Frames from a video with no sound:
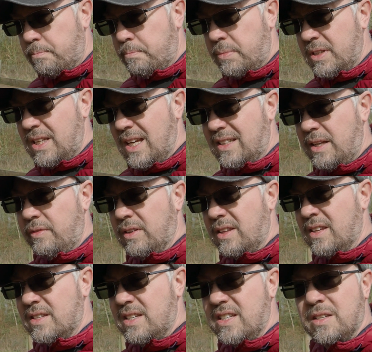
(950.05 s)
But yeah, definitely
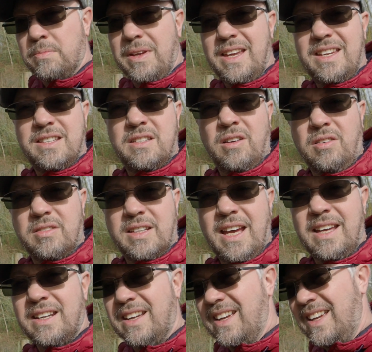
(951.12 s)
the system is not
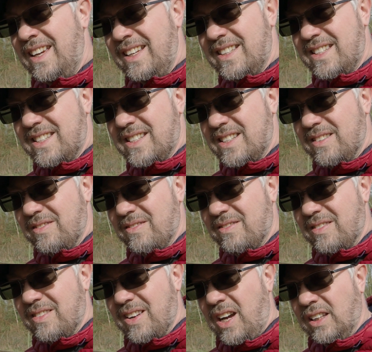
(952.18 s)
dead. It's
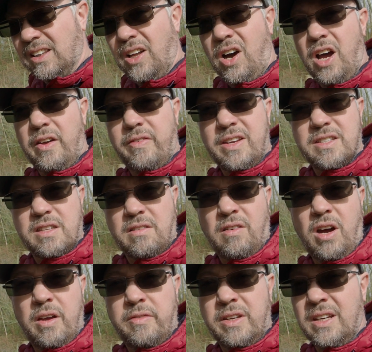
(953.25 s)
alive, it's
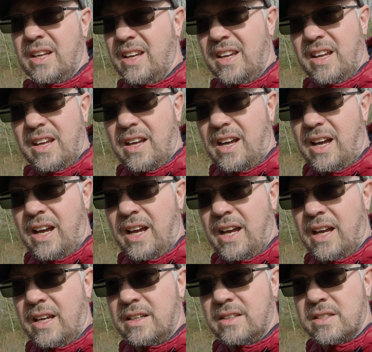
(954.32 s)
thriving,
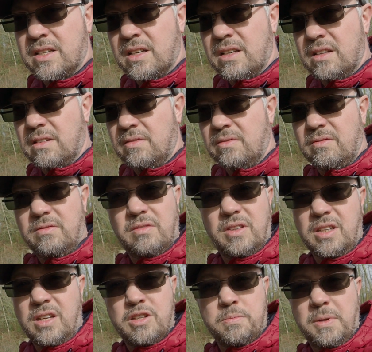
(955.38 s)
and
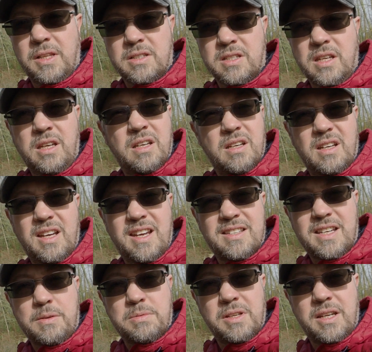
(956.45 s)
the usability
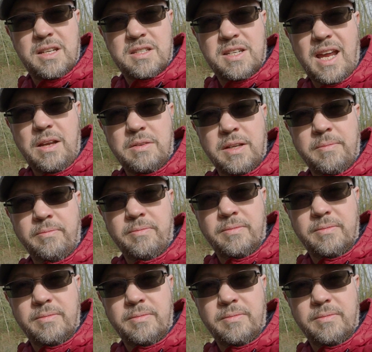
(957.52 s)
is absolutely astounding.